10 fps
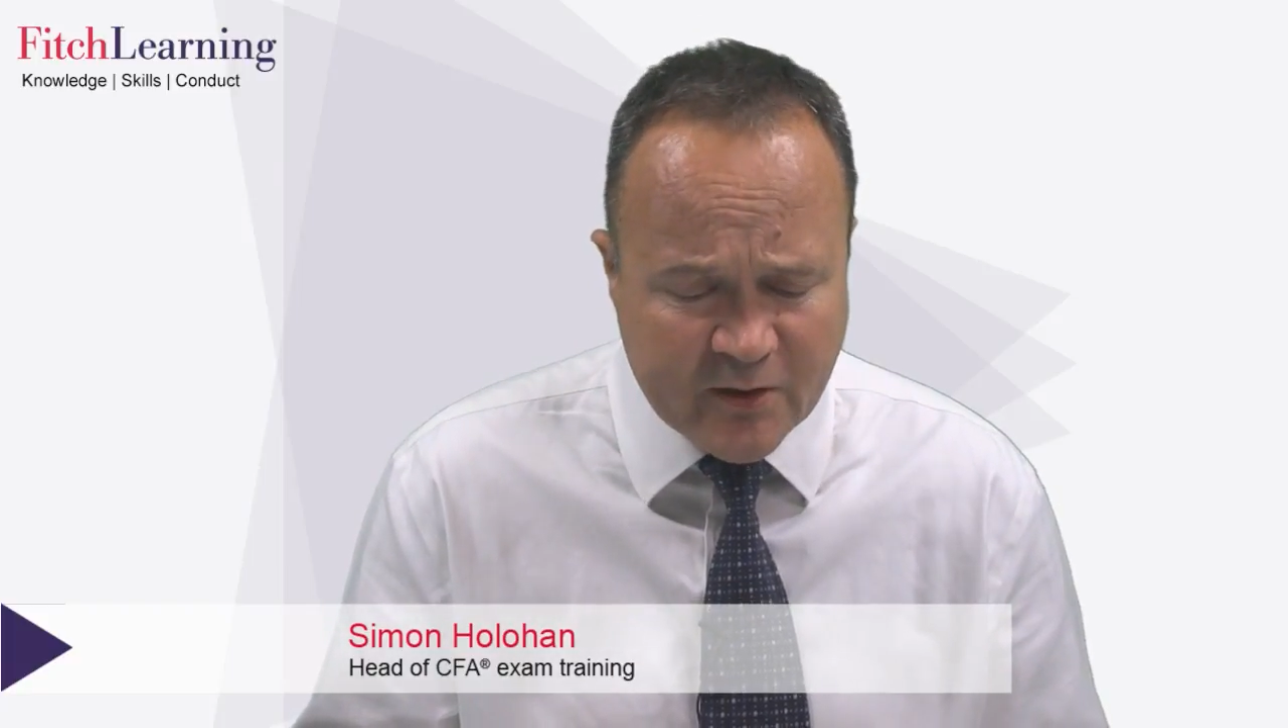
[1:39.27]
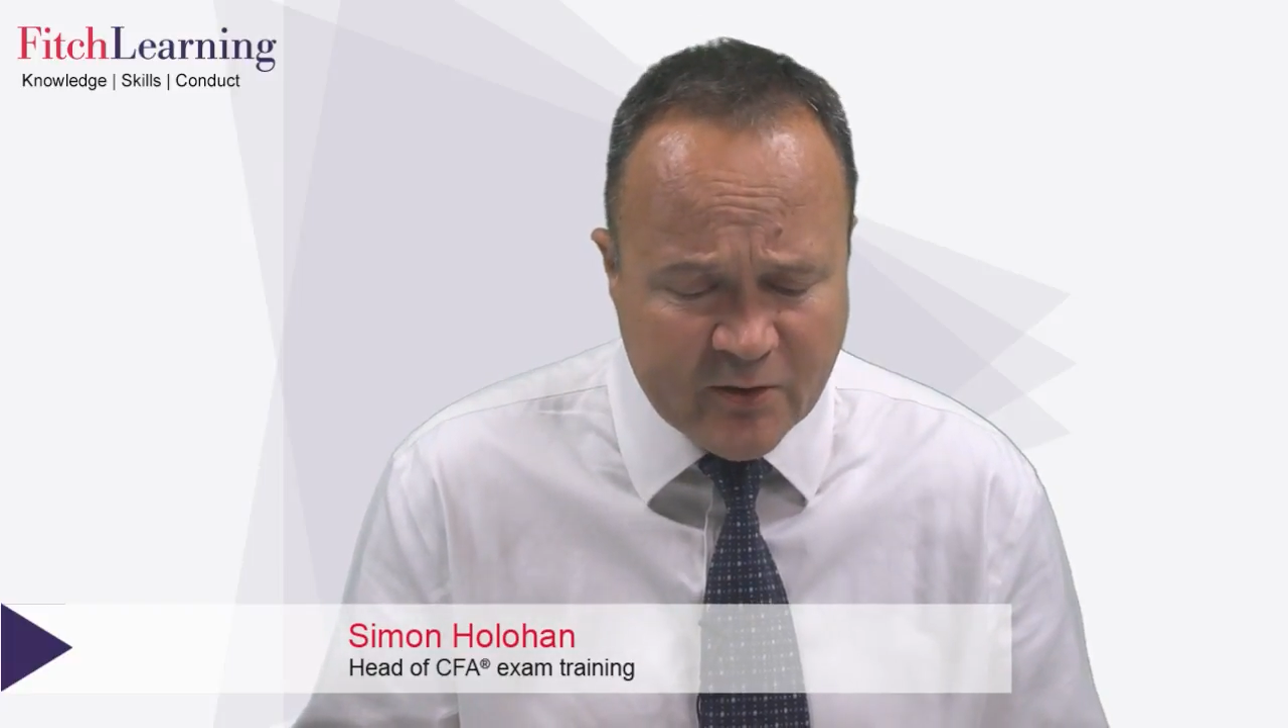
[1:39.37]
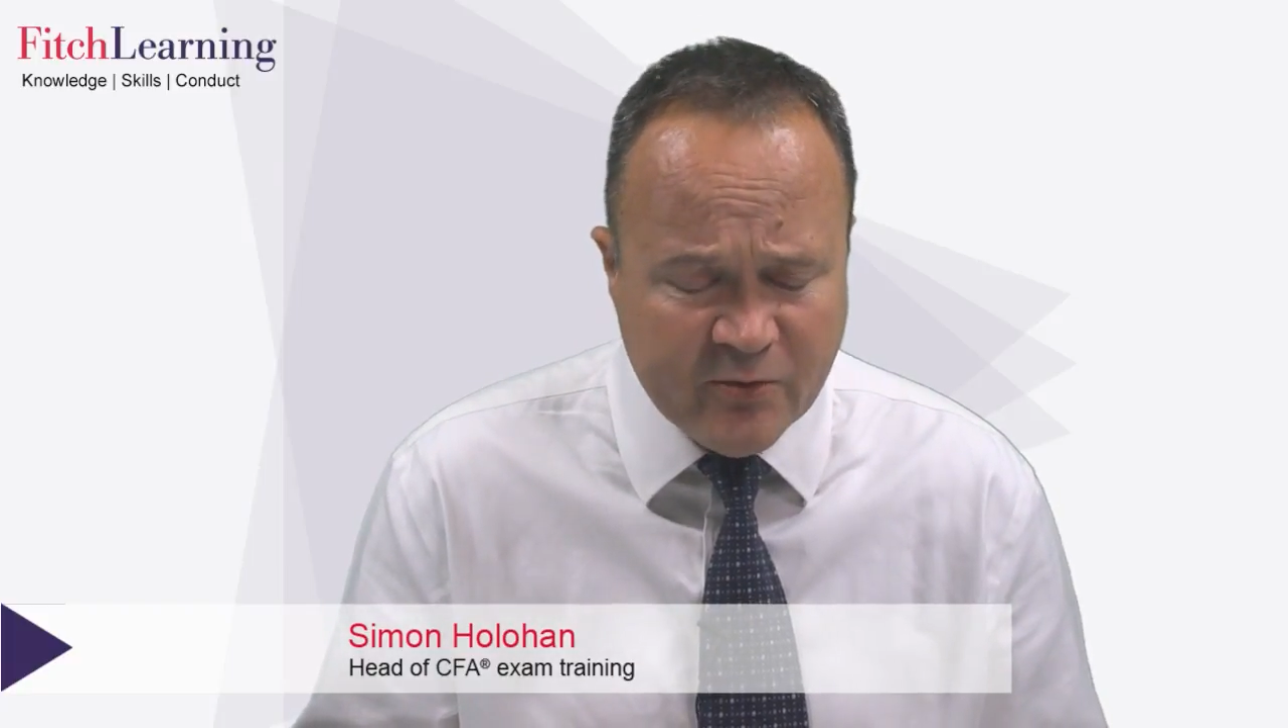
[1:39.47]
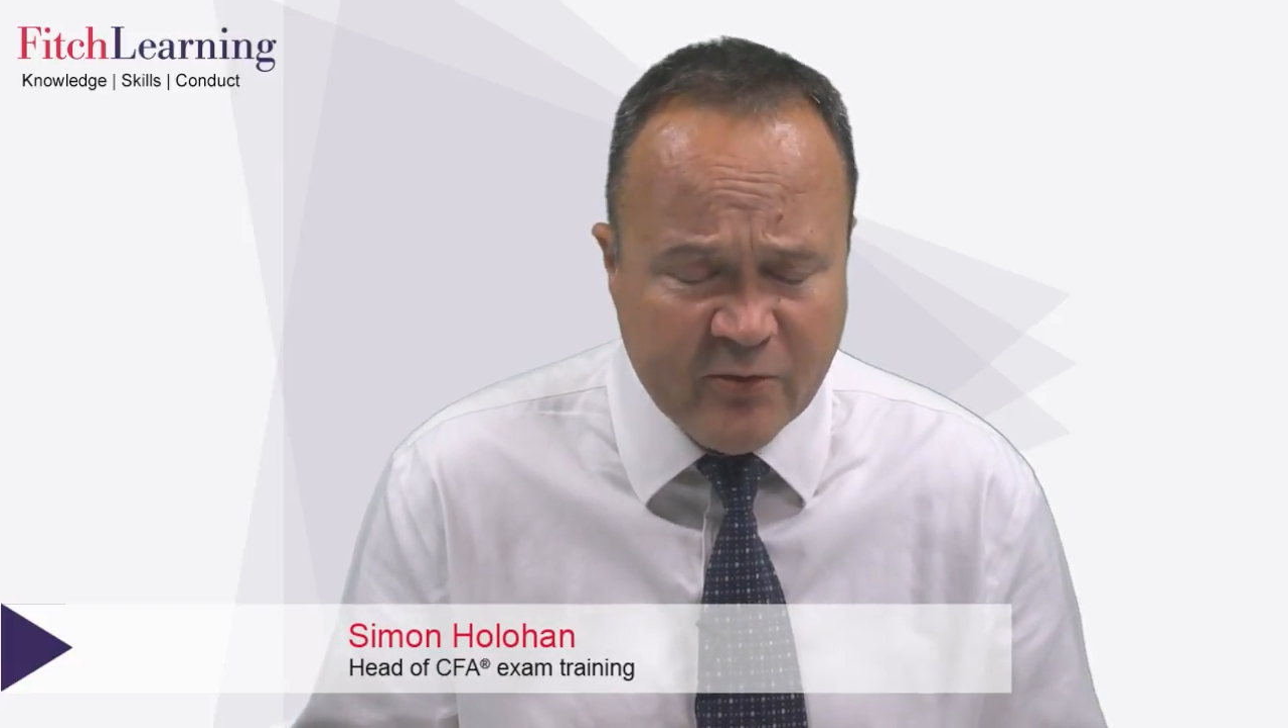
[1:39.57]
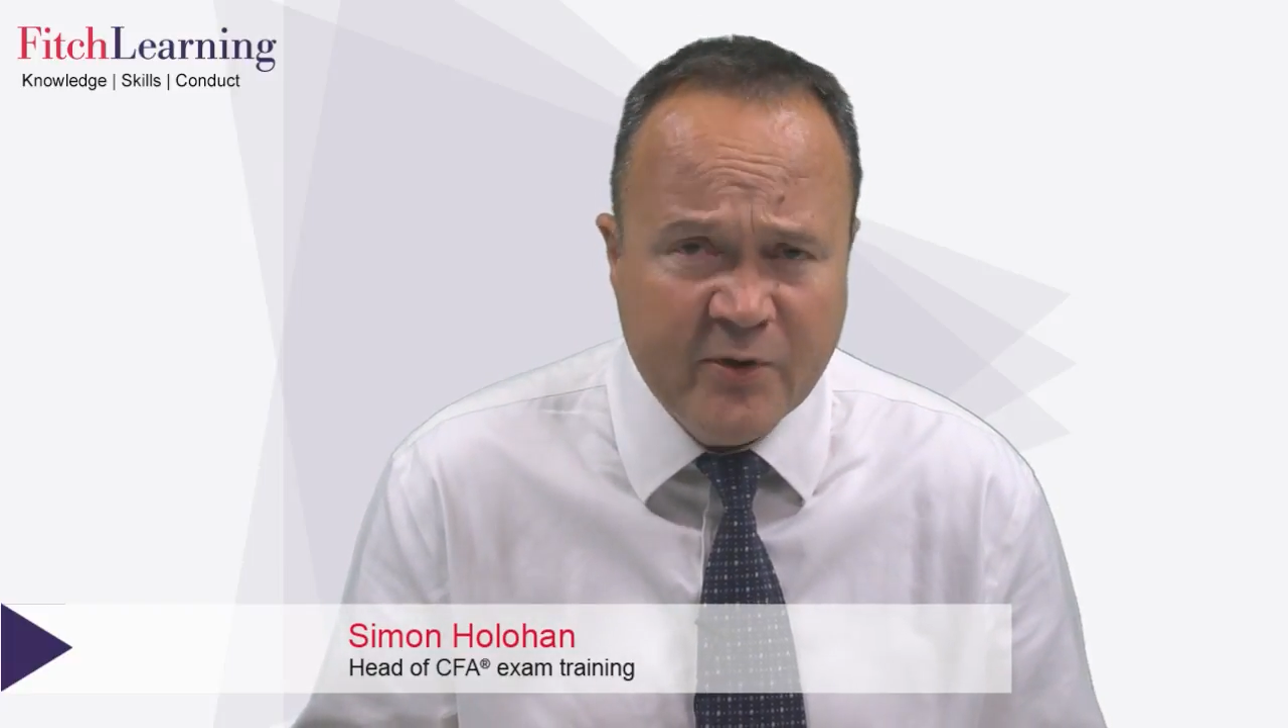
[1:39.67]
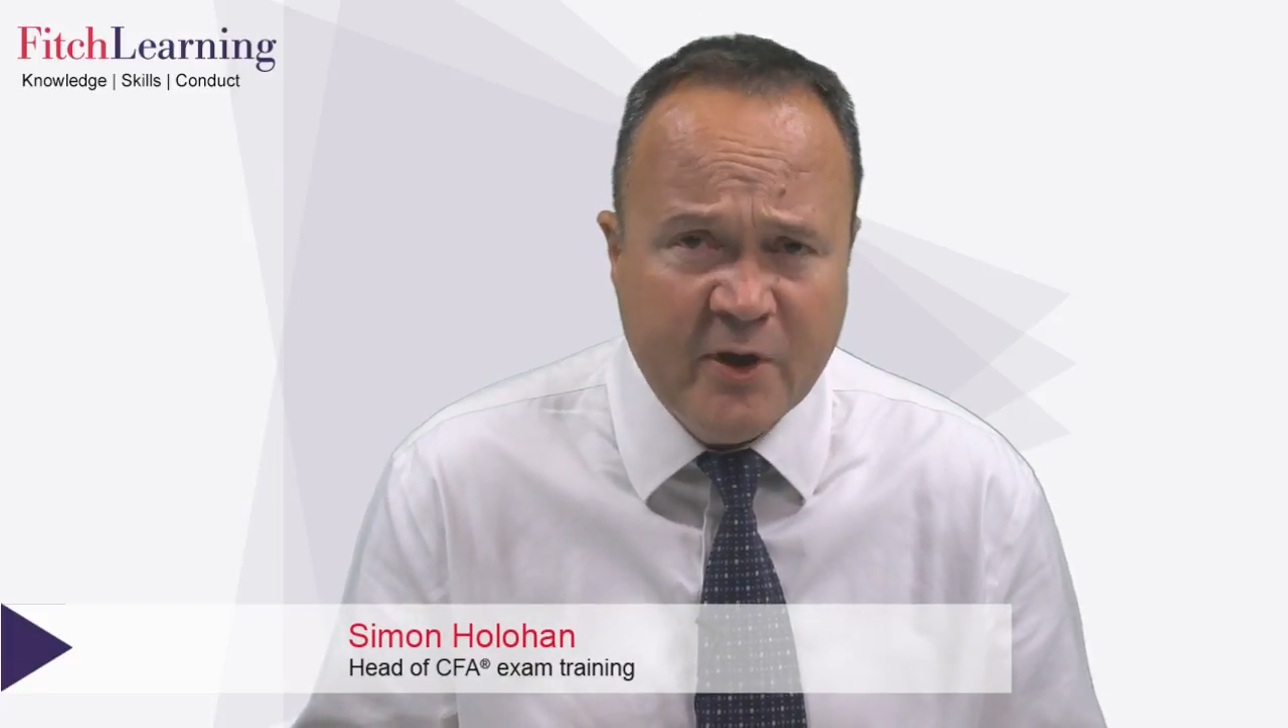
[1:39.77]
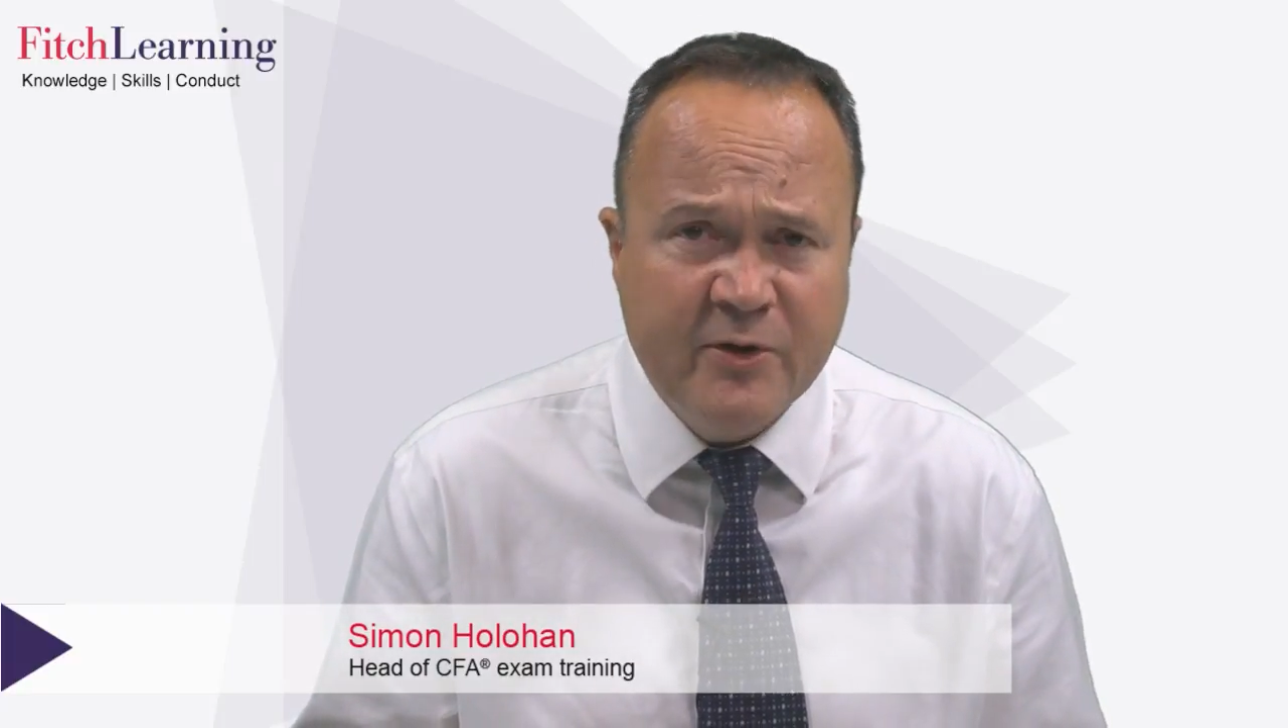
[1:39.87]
although